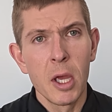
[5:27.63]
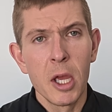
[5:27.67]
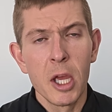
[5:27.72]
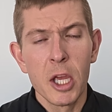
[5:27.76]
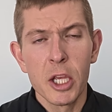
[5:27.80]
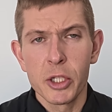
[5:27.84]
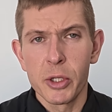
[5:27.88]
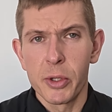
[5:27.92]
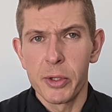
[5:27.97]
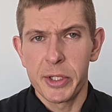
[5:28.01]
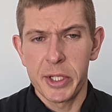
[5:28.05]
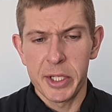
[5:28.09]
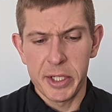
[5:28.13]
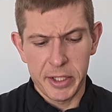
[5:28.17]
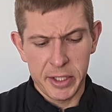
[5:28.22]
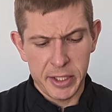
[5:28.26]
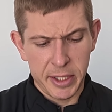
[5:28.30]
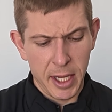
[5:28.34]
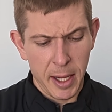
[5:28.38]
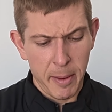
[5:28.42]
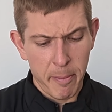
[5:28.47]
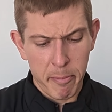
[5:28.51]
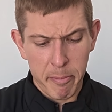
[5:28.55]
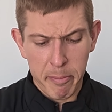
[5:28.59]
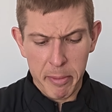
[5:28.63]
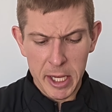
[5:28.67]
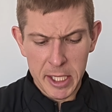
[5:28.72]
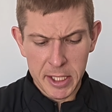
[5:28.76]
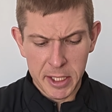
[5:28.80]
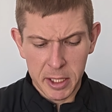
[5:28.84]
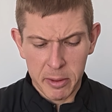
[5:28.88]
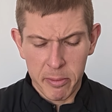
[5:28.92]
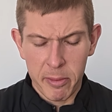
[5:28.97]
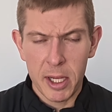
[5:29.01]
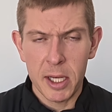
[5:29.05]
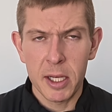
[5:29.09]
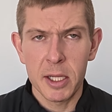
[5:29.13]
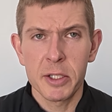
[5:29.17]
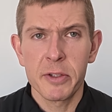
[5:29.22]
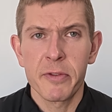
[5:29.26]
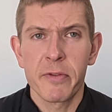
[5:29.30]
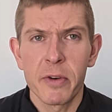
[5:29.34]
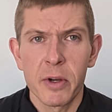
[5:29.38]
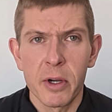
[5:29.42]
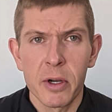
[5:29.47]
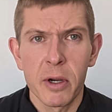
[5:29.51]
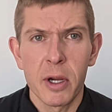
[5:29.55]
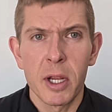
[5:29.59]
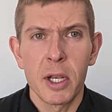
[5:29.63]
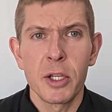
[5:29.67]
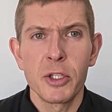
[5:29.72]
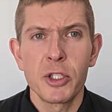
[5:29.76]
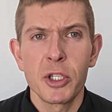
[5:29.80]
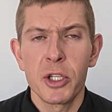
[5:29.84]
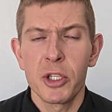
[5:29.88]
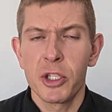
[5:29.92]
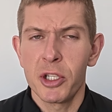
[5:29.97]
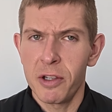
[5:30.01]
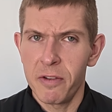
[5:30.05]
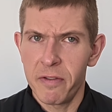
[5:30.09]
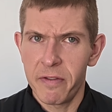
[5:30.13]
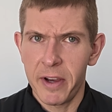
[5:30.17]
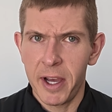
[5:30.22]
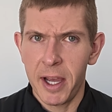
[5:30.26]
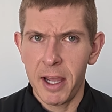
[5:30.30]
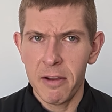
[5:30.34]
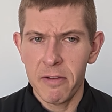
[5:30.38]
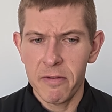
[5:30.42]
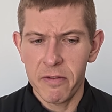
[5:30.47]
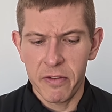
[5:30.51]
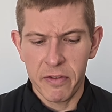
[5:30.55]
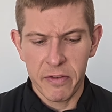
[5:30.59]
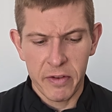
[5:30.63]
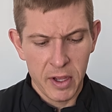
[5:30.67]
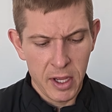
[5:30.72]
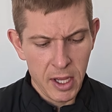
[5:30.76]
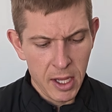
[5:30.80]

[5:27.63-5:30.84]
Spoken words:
So this is basic maintenance for your Inogen G5.